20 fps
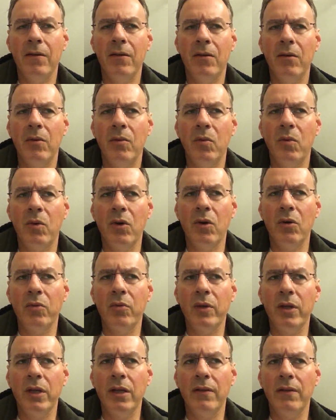the world
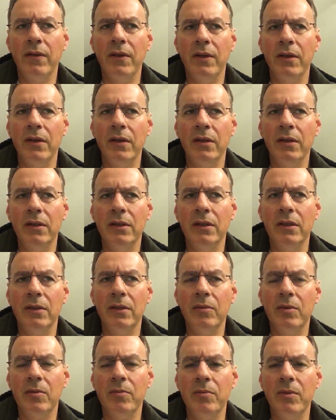we live in
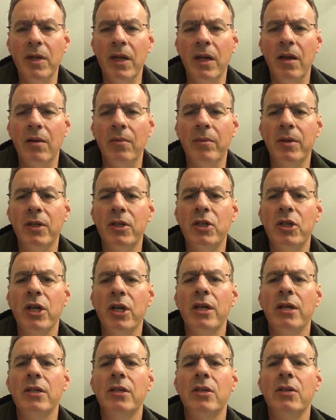seems to now be
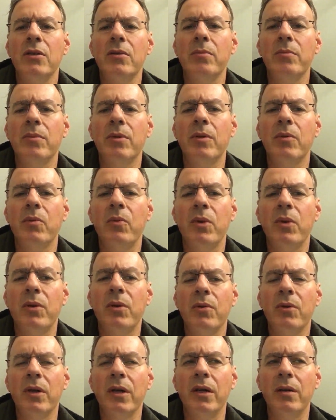changing, but
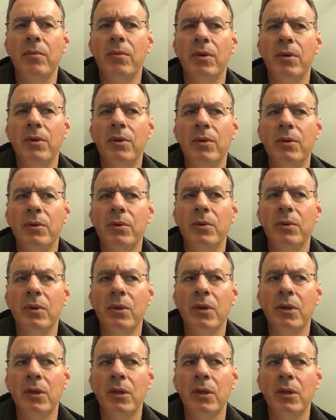were able to